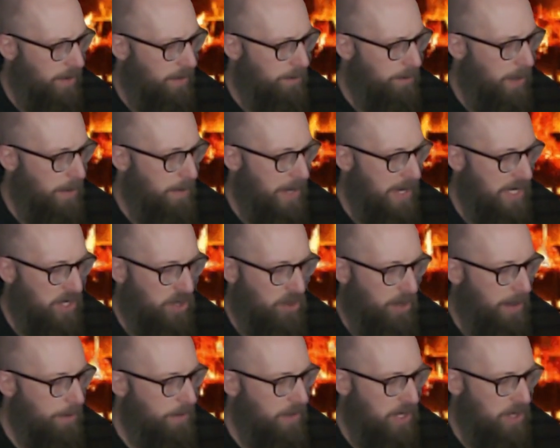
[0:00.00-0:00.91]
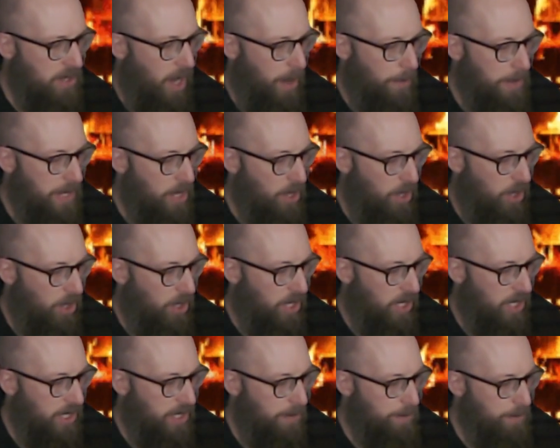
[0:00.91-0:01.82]
but my scream could not be
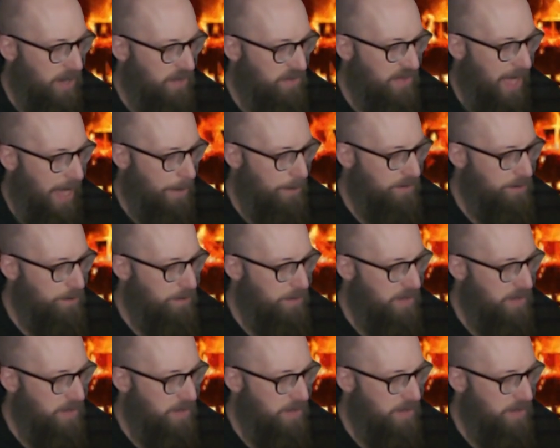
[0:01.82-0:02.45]
heard above that